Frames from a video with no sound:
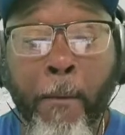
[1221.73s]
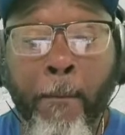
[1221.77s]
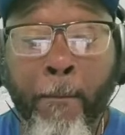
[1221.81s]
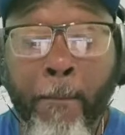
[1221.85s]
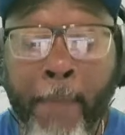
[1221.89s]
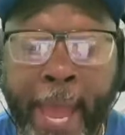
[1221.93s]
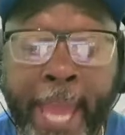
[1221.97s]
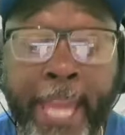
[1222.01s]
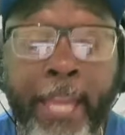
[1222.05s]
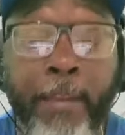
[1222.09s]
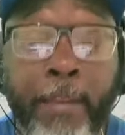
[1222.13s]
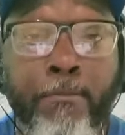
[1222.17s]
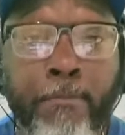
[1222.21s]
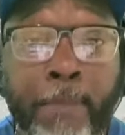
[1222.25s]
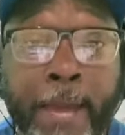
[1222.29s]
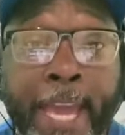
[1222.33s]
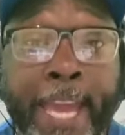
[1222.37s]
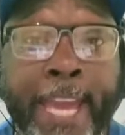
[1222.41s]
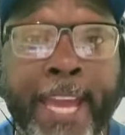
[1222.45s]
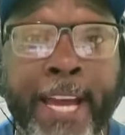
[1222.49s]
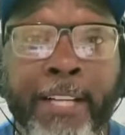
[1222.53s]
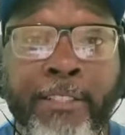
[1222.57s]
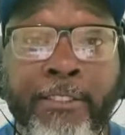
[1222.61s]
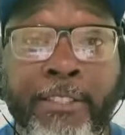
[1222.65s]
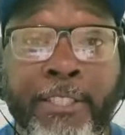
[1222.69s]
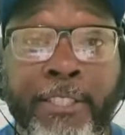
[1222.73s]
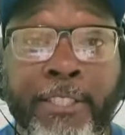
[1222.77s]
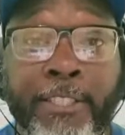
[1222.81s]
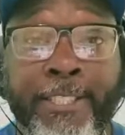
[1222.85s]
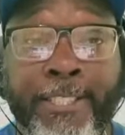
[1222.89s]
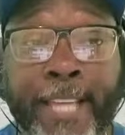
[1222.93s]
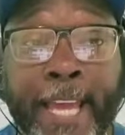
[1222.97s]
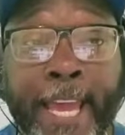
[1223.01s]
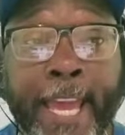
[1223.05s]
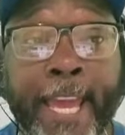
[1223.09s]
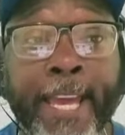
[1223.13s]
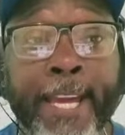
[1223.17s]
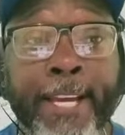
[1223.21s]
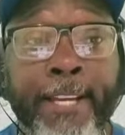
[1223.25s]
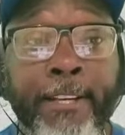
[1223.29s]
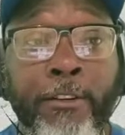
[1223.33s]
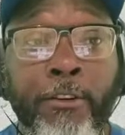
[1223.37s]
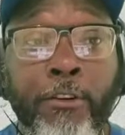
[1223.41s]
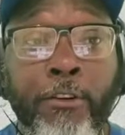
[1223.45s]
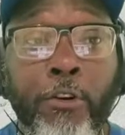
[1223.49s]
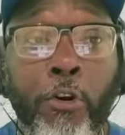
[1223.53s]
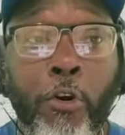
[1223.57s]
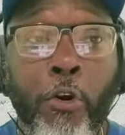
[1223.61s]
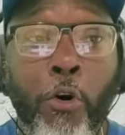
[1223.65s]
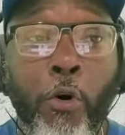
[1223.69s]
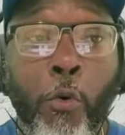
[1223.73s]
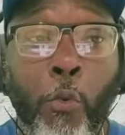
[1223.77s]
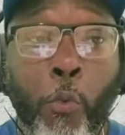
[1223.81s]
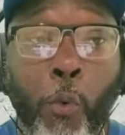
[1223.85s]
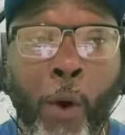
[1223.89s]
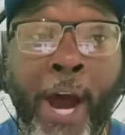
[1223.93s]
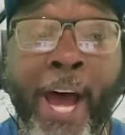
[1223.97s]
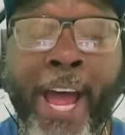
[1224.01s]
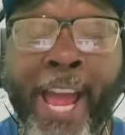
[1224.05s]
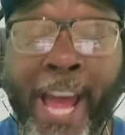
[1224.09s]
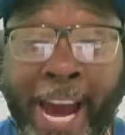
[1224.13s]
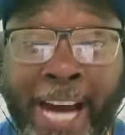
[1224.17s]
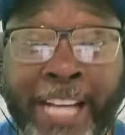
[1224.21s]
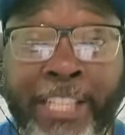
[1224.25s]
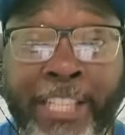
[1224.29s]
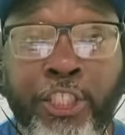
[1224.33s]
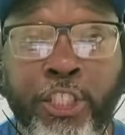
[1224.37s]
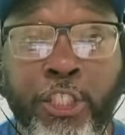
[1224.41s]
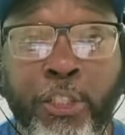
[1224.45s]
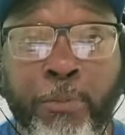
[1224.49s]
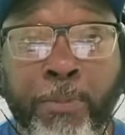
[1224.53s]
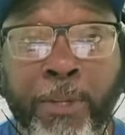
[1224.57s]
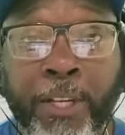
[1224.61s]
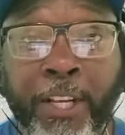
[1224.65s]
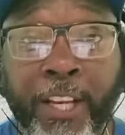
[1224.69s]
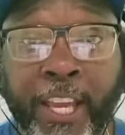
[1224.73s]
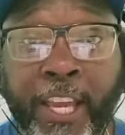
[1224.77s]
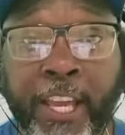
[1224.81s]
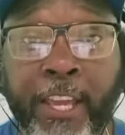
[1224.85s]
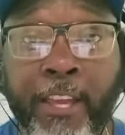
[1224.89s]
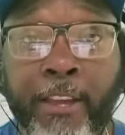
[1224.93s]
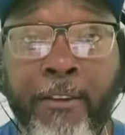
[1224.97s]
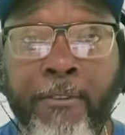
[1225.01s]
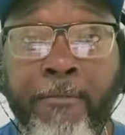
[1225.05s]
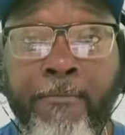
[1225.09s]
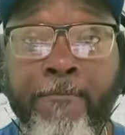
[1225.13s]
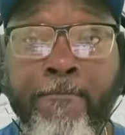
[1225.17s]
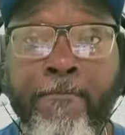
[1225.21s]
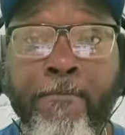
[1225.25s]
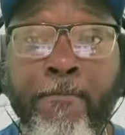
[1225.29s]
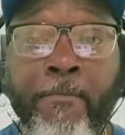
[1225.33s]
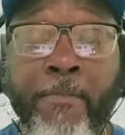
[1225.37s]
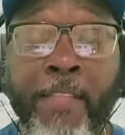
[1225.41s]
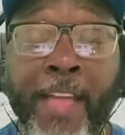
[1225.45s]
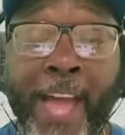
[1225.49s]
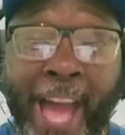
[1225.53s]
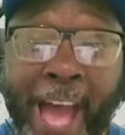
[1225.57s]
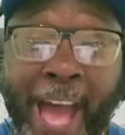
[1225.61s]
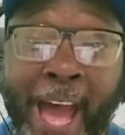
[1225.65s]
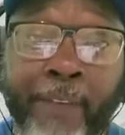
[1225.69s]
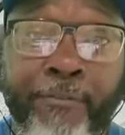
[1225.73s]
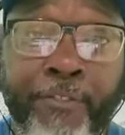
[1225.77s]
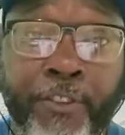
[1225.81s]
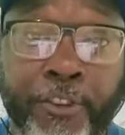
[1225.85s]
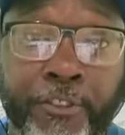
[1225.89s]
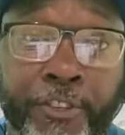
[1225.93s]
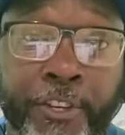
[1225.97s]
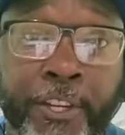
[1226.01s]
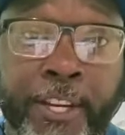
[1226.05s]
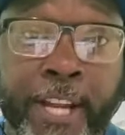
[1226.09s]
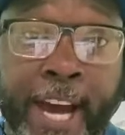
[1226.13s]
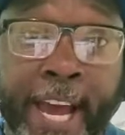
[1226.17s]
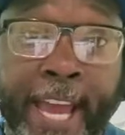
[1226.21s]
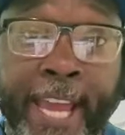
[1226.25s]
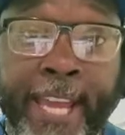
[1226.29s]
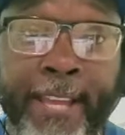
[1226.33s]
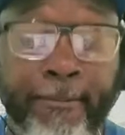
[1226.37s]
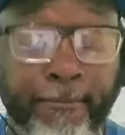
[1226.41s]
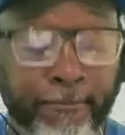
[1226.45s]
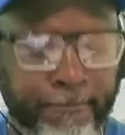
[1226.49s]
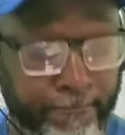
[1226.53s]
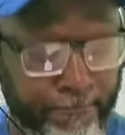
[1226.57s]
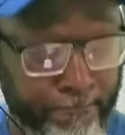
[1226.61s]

Make me understand why I should believe after tonight.